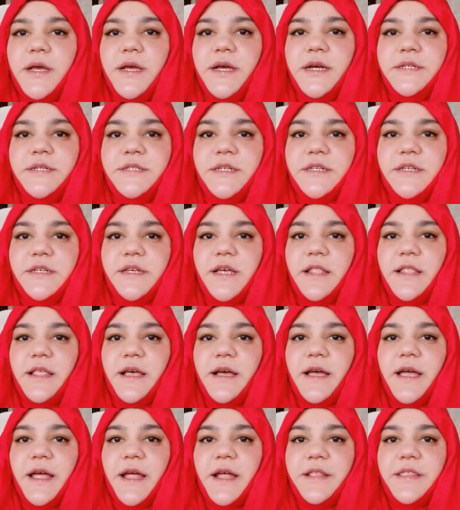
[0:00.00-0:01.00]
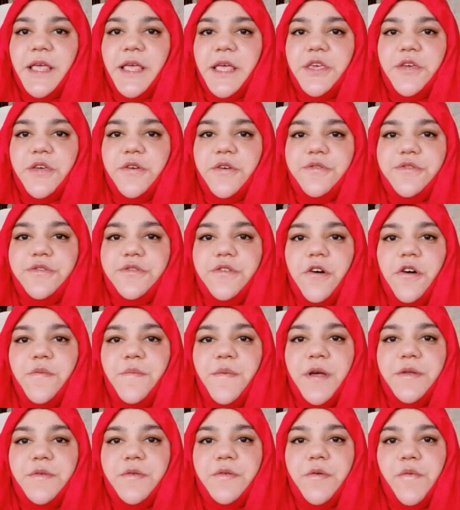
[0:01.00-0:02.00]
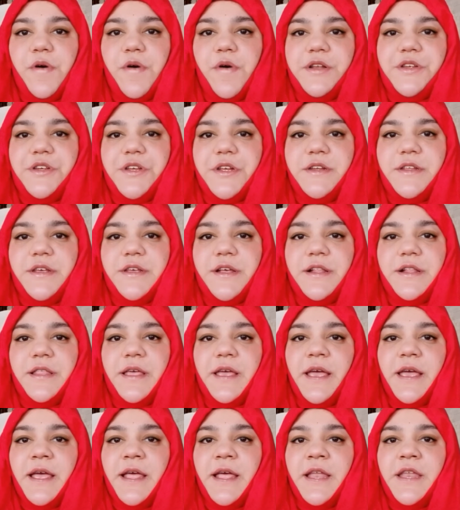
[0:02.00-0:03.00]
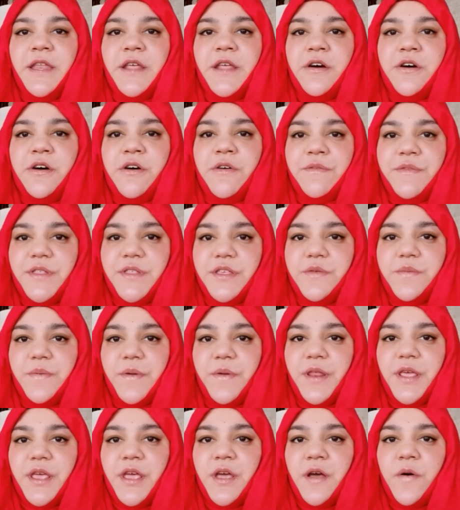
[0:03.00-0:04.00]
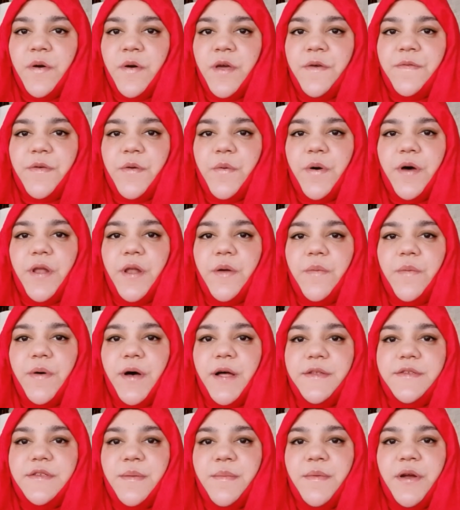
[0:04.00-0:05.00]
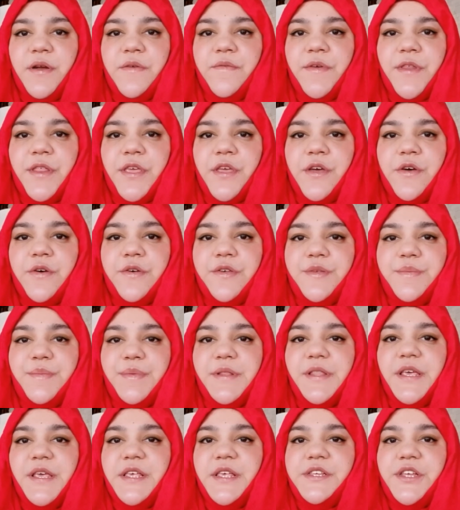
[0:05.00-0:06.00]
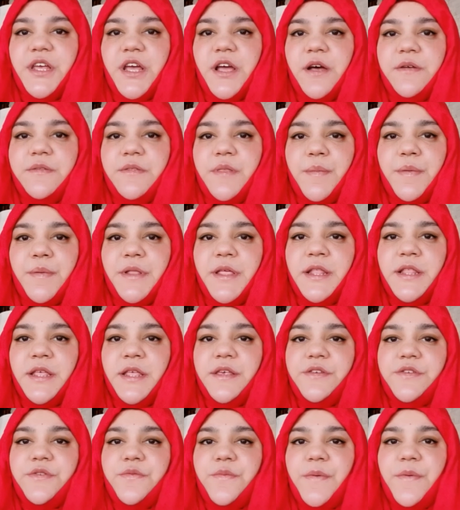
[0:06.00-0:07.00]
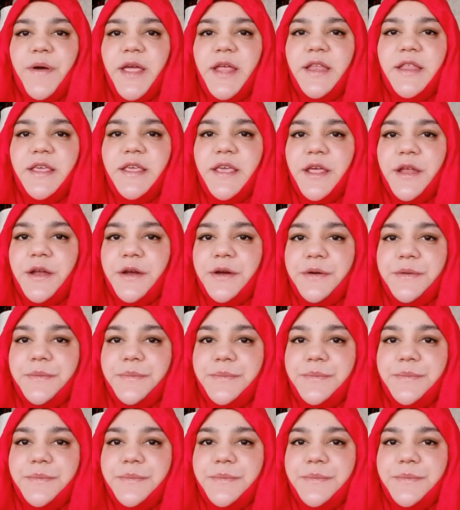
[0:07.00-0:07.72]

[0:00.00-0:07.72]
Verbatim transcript: Jazakallah khair, thank you so much for watching till the end of this video. If you want to watch similar videos, please check out the playlist right here.